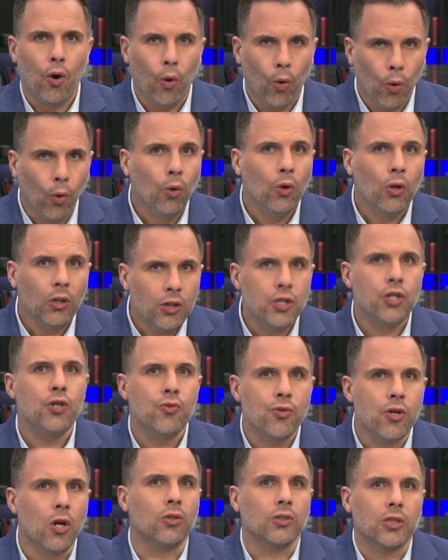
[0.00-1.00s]
all
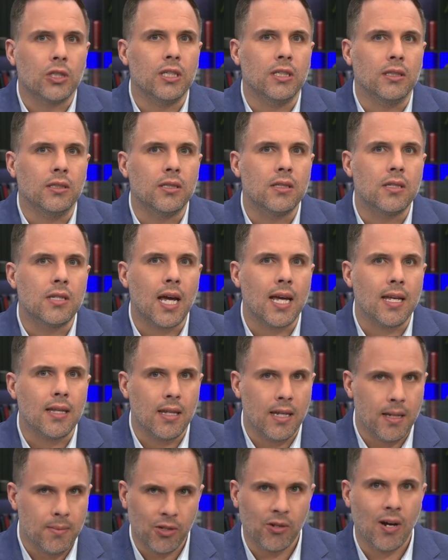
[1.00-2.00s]
new doctors take
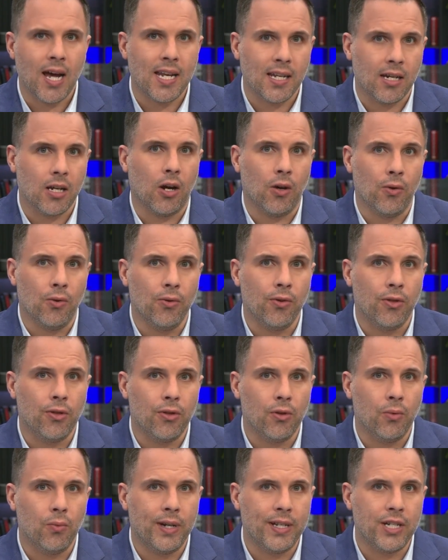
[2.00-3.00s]
the Hippocratic
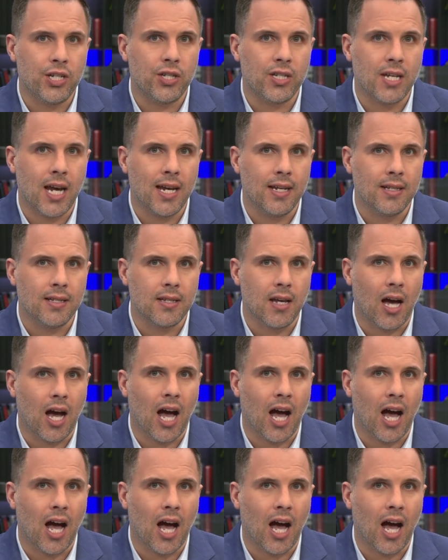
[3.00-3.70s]
Oath, which states,